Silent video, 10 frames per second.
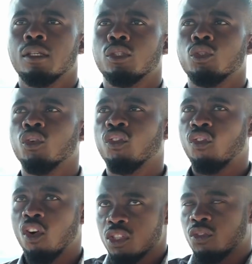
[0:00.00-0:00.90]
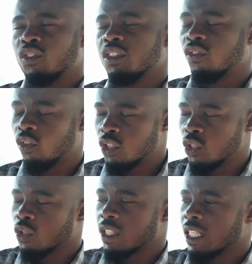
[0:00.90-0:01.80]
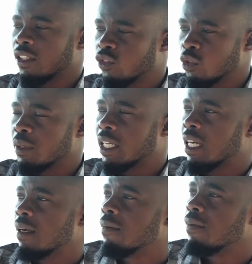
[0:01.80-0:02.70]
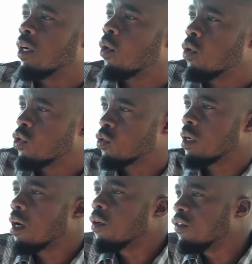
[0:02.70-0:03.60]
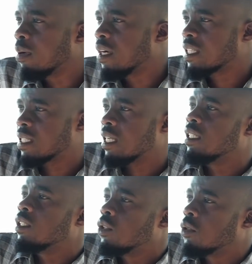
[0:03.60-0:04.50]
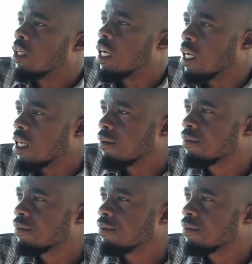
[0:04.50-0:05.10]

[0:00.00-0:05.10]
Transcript: you forcefully forced yourself to become the consular of Pakistan into Uganda.